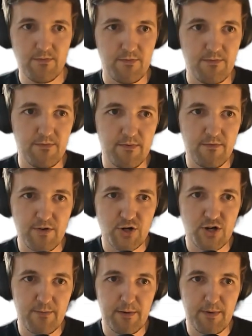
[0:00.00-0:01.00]
V
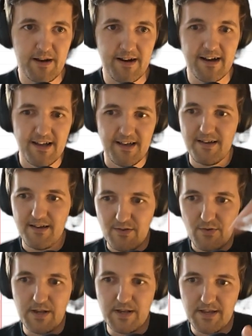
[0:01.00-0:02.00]
shape, I mean, you
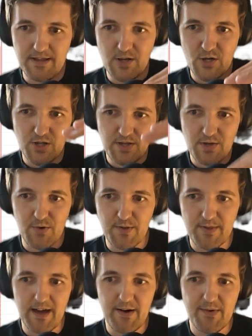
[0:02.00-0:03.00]
can see this shit is going
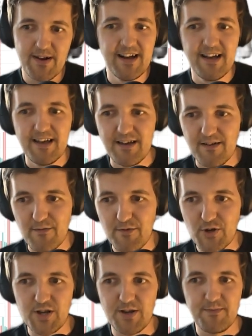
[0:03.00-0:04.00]
down. V
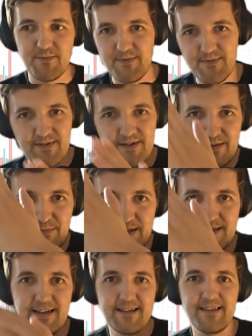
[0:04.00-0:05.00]
shape, it means
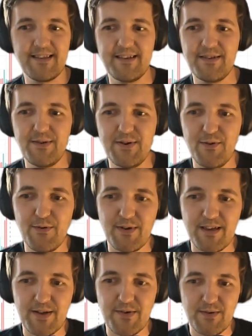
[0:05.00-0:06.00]
that,
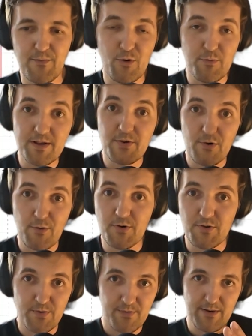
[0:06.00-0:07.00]
here it will be the rock
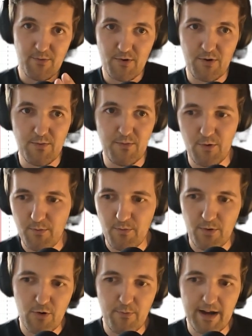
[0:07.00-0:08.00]
bottom and we'll go back